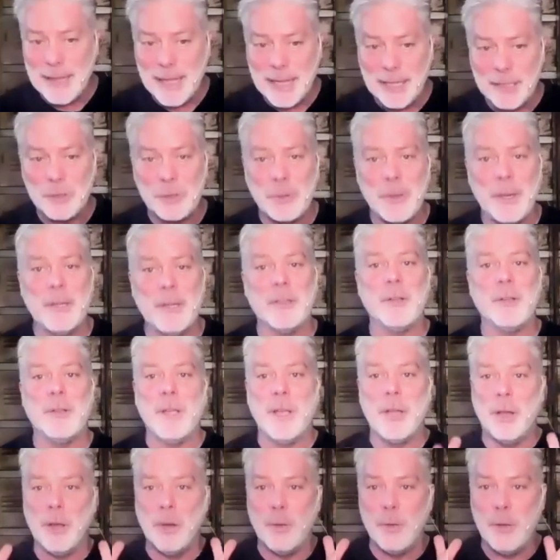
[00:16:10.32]
that trail
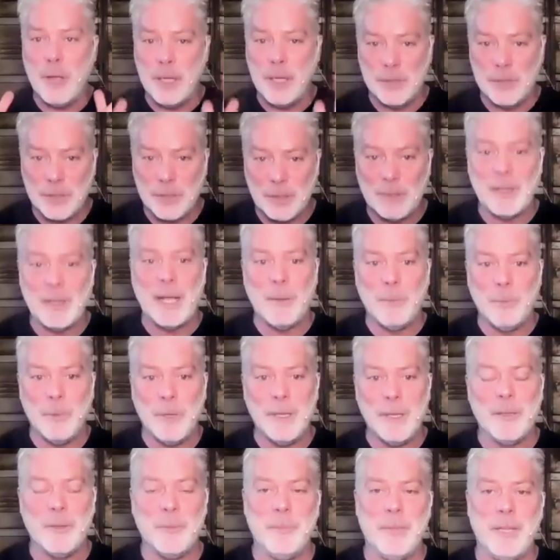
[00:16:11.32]
go so that
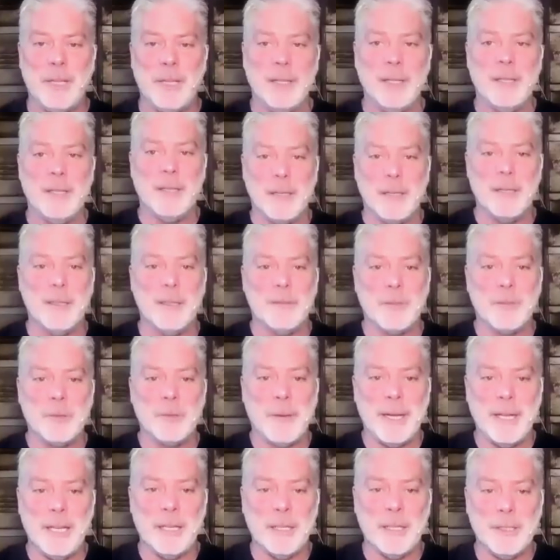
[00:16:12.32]
we could be
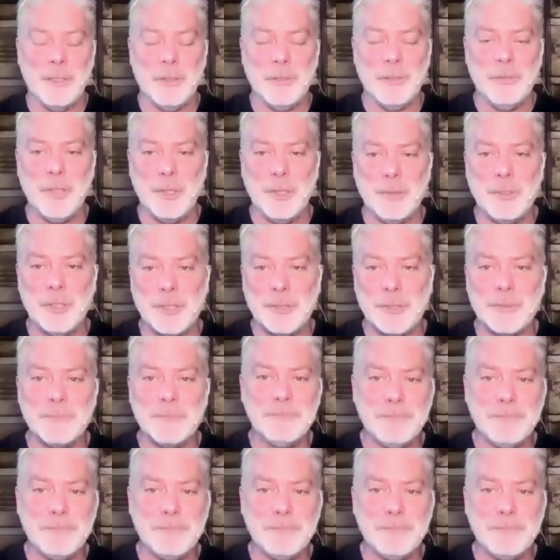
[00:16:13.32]
creating a new future.